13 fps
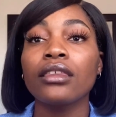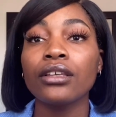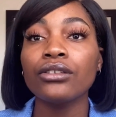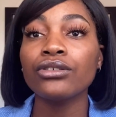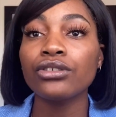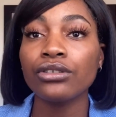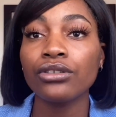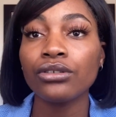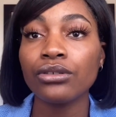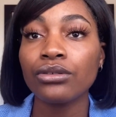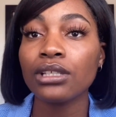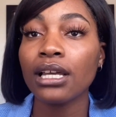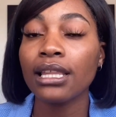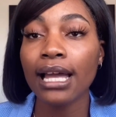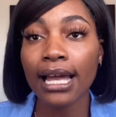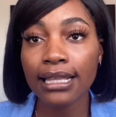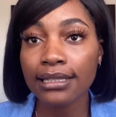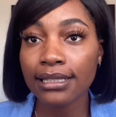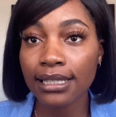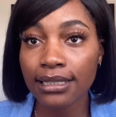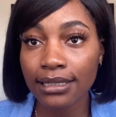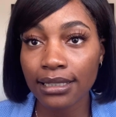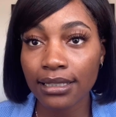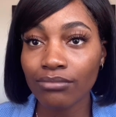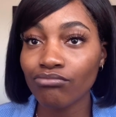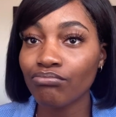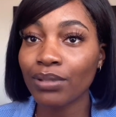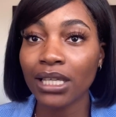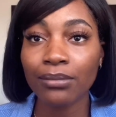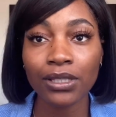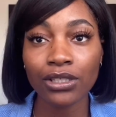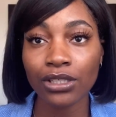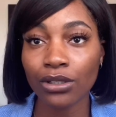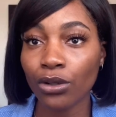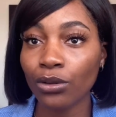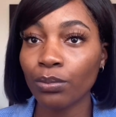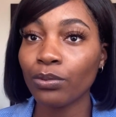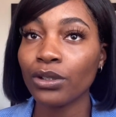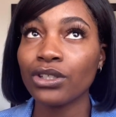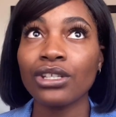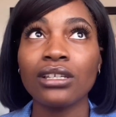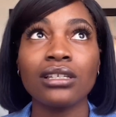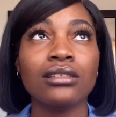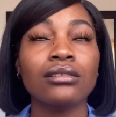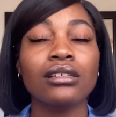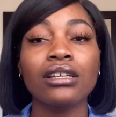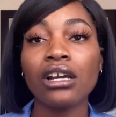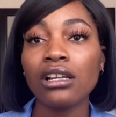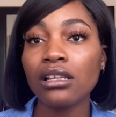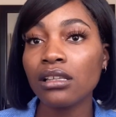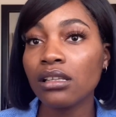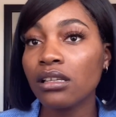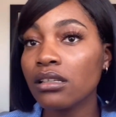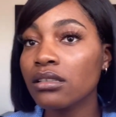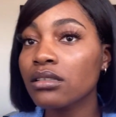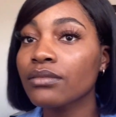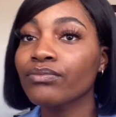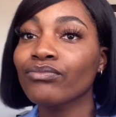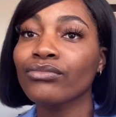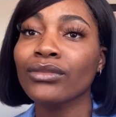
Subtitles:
then you should use an unscented baby soap, which is colorless,